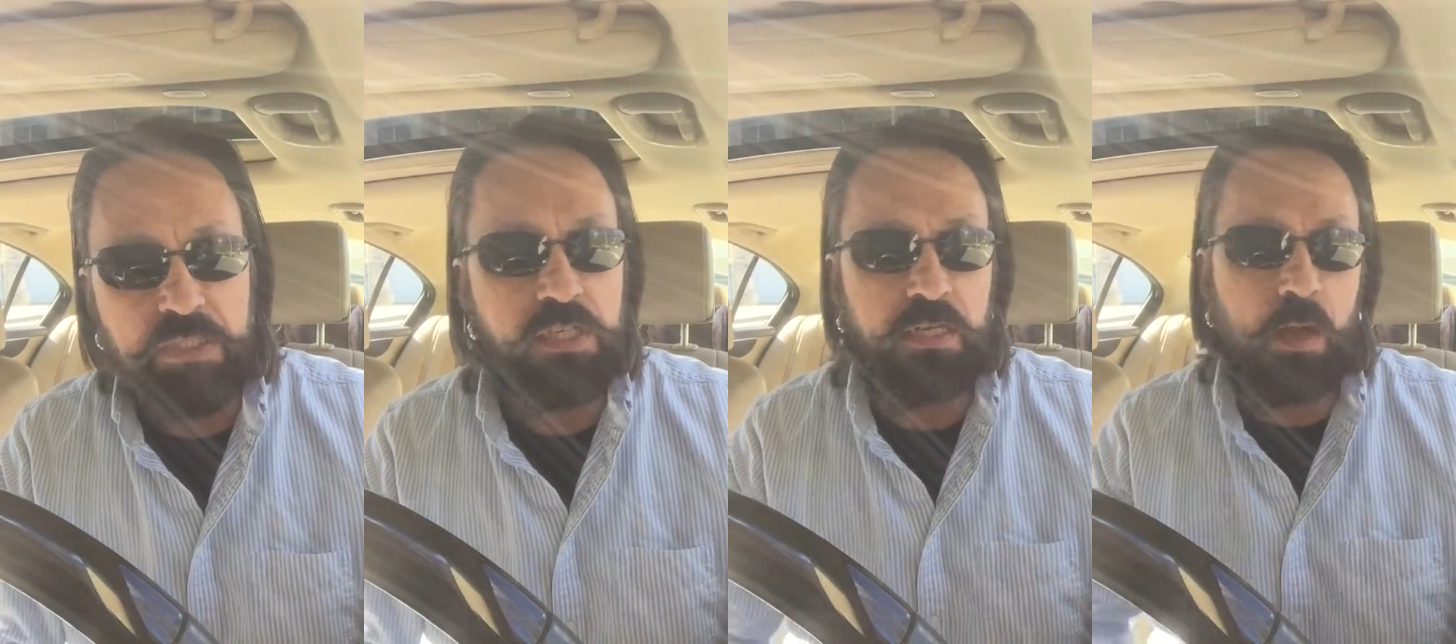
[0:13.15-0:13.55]
He
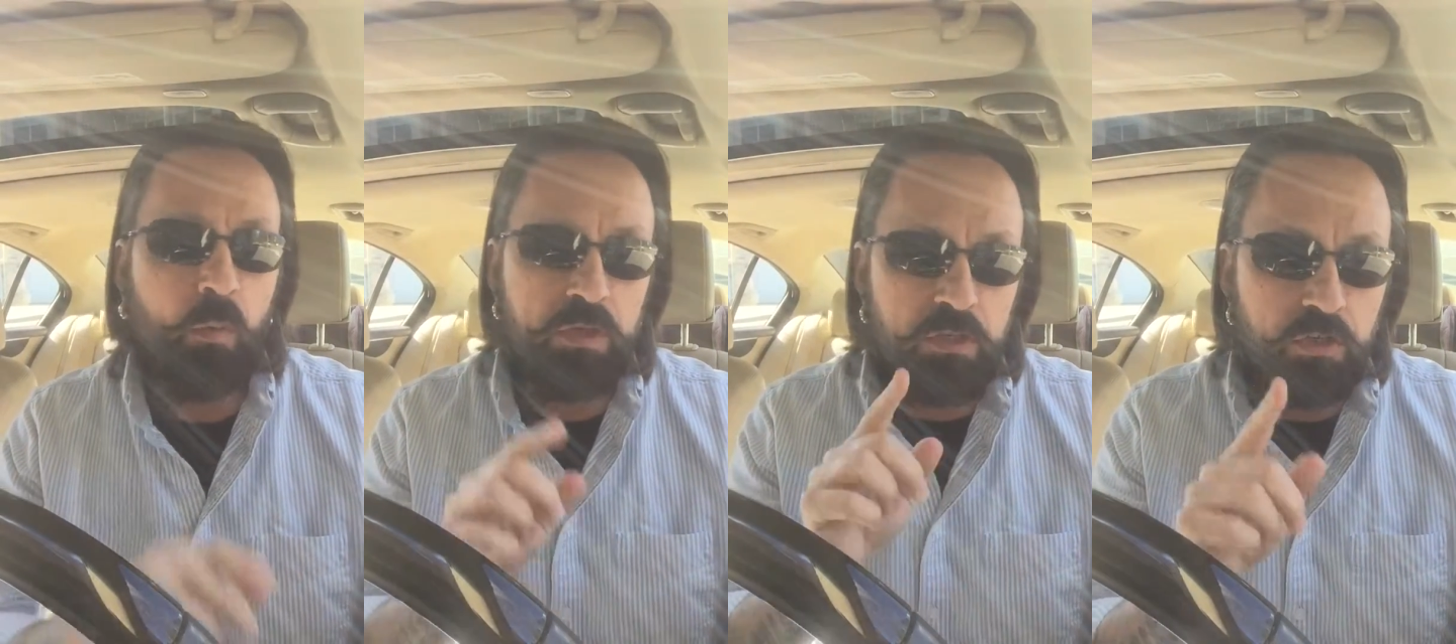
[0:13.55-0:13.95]
said, and I
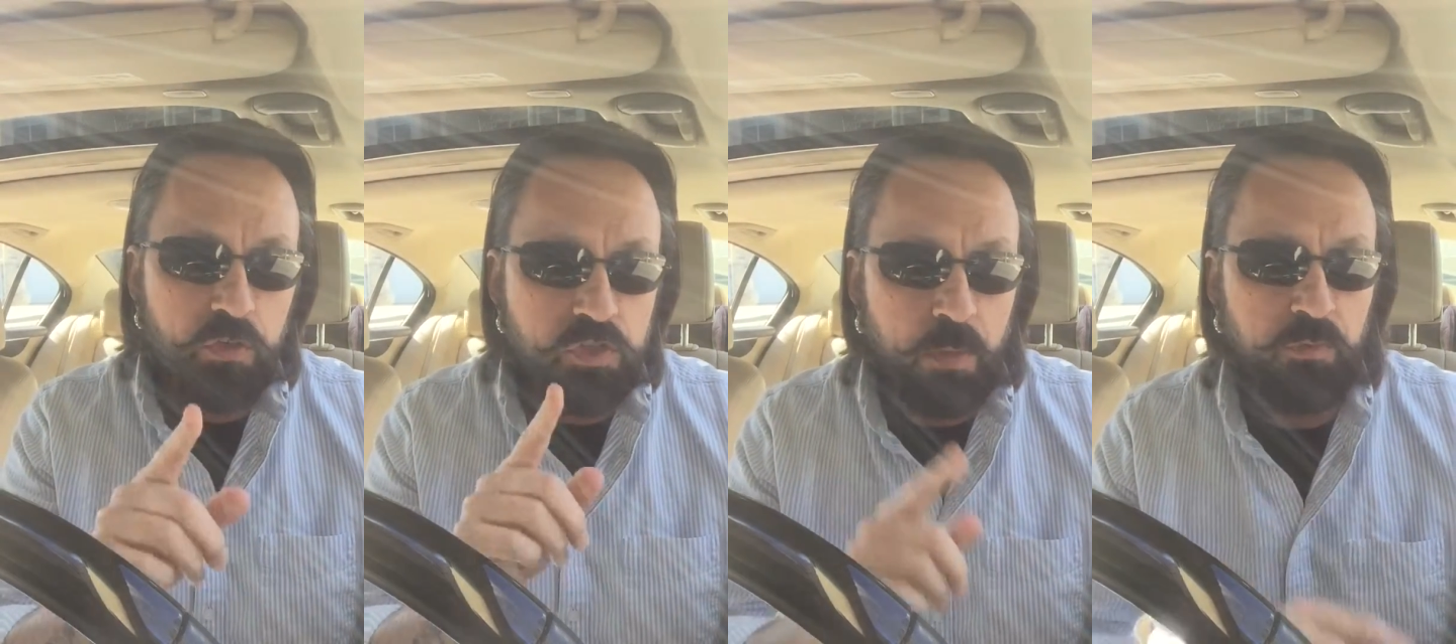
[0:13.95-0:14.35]
want you to
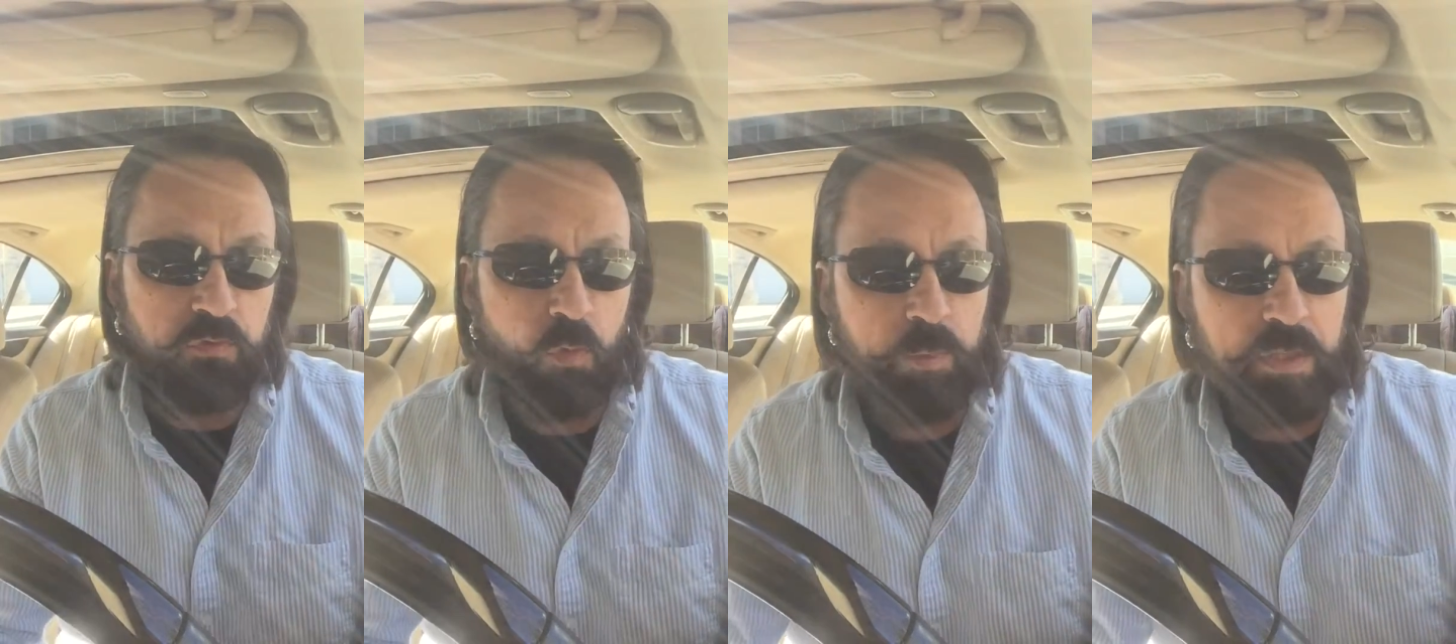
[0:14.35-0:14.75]
do something
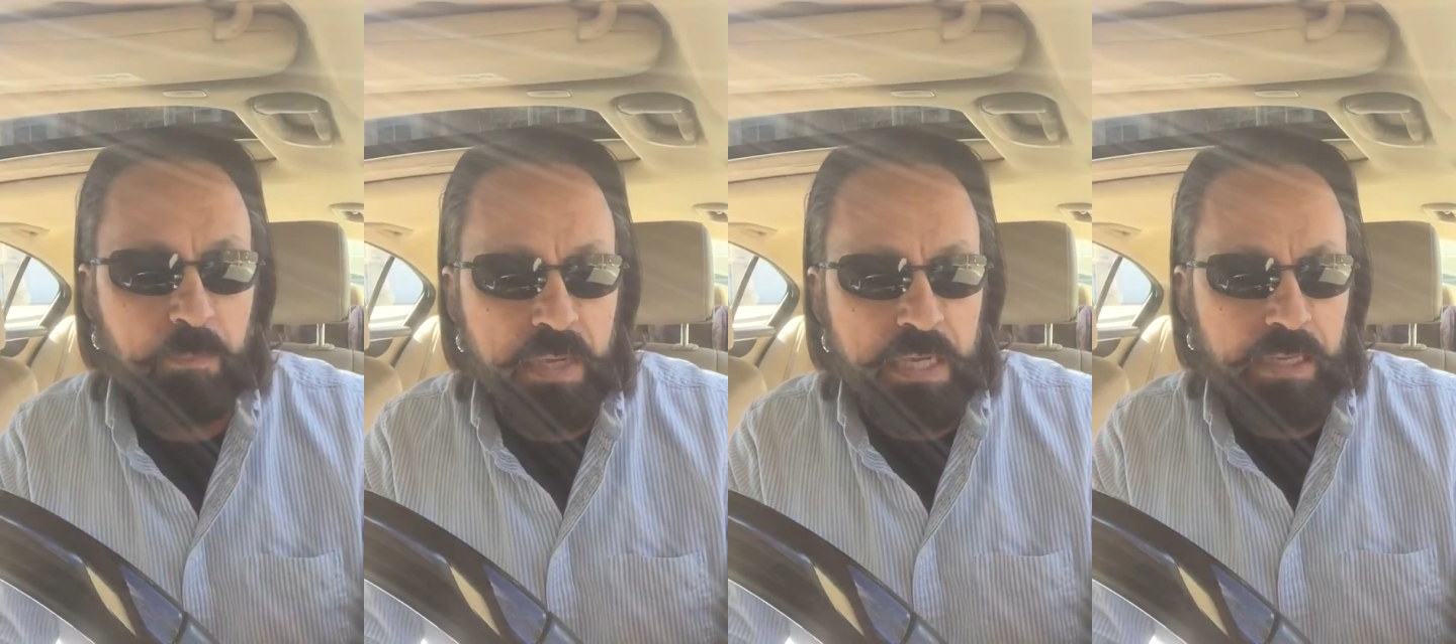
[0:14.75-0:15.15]
for me in the
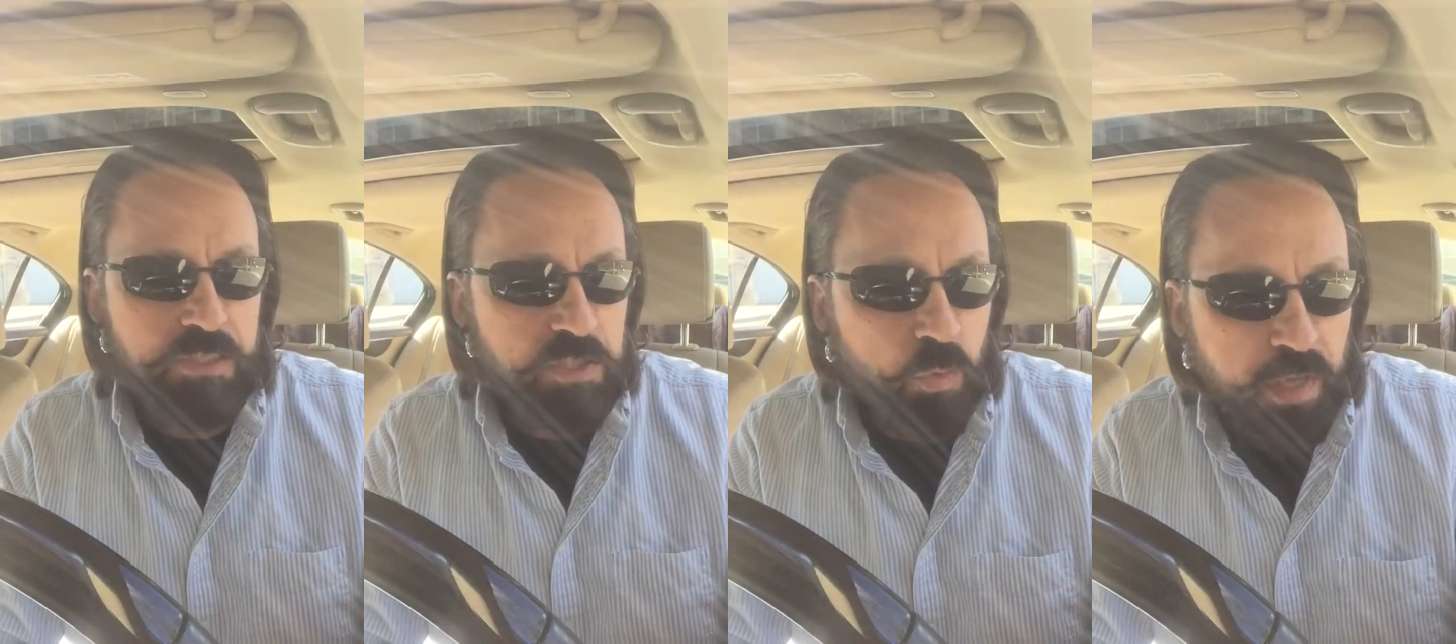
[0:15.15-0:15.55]
meeting. I
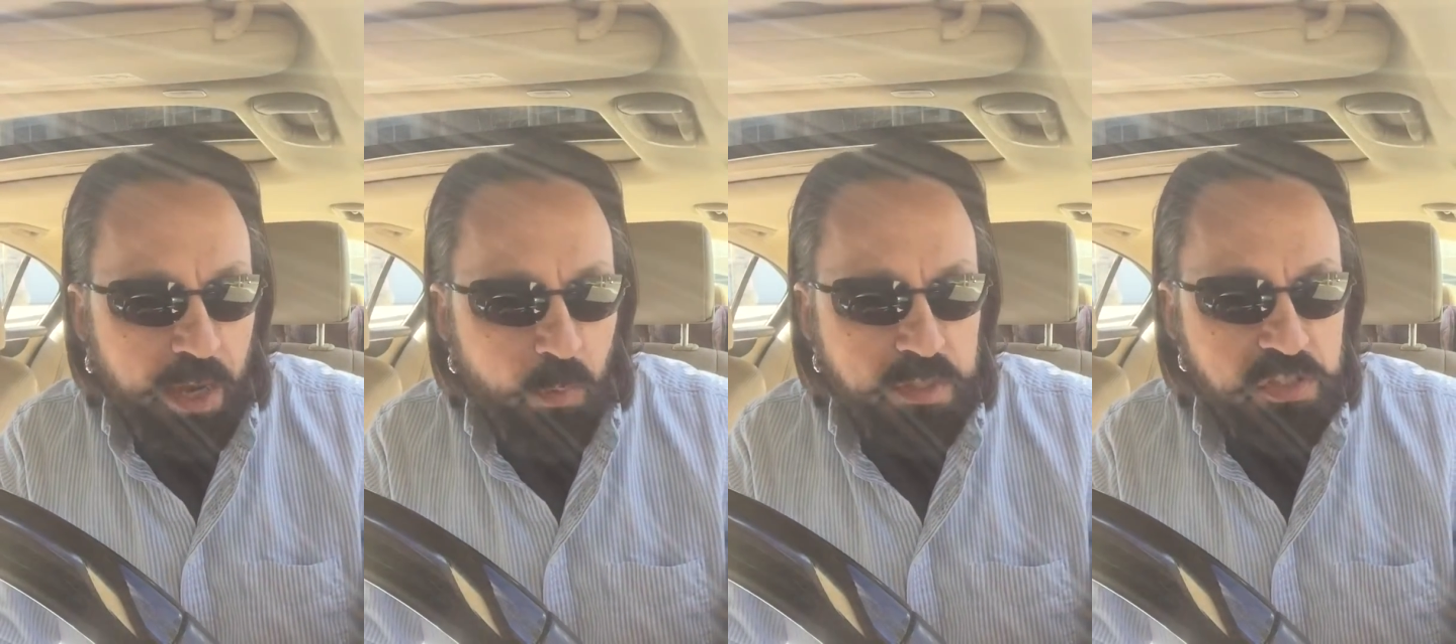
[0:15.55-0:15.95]
said,
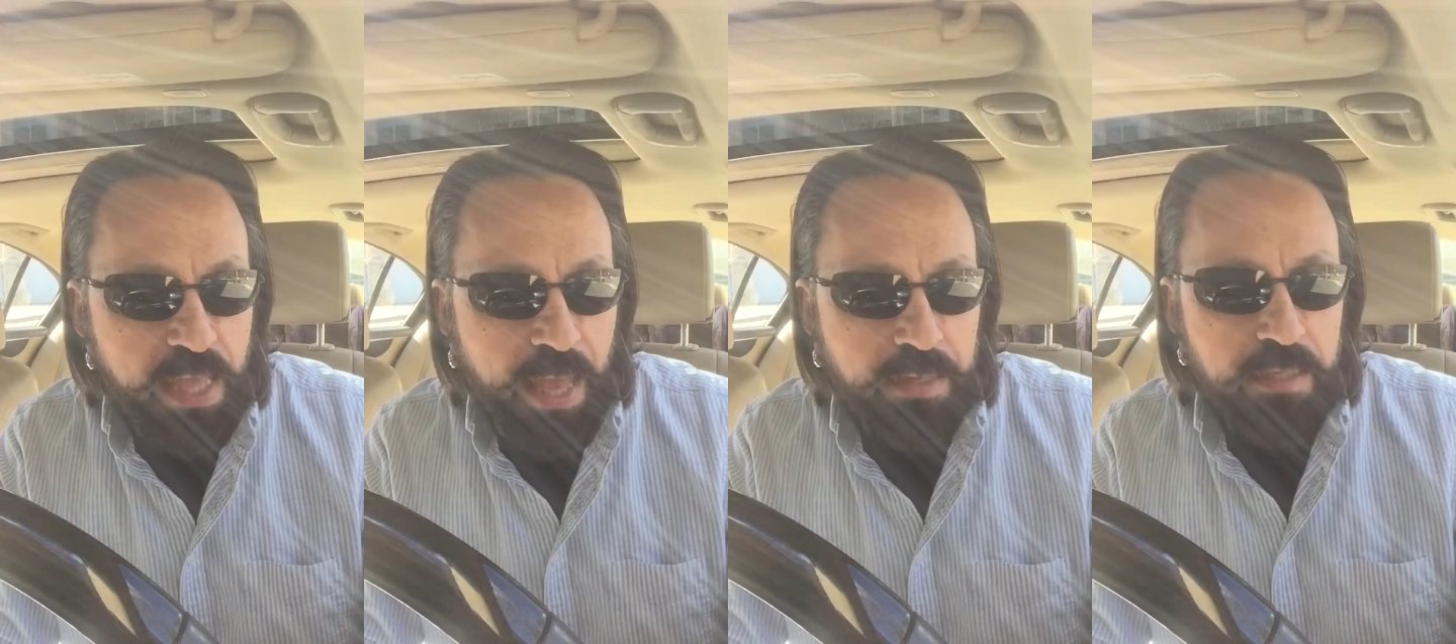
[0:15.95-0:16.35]
okay, what's
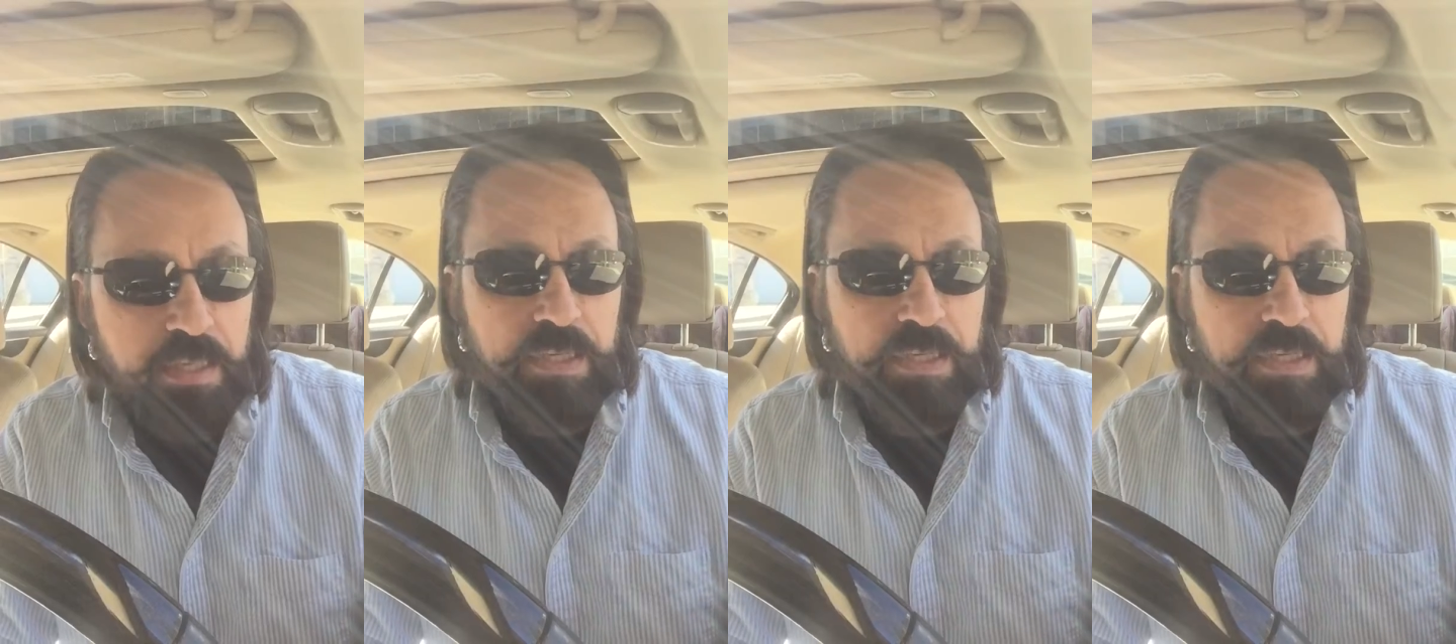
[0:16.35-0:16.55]
that?